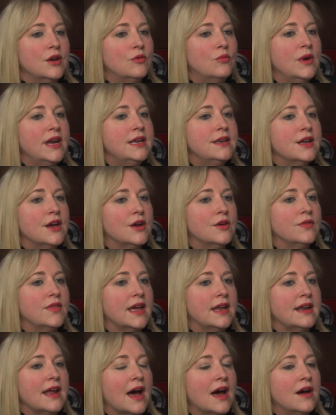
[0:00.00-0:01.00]
We know
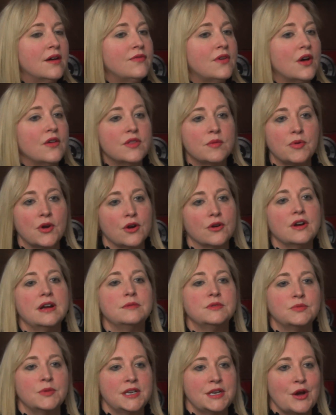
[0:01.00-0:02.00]
that of all the
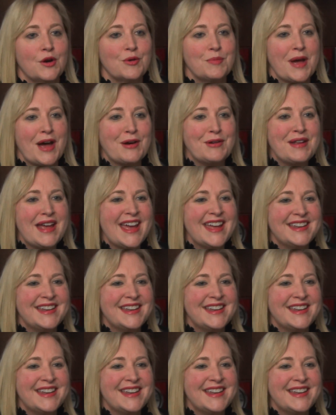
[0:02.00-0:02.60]
programs we know about,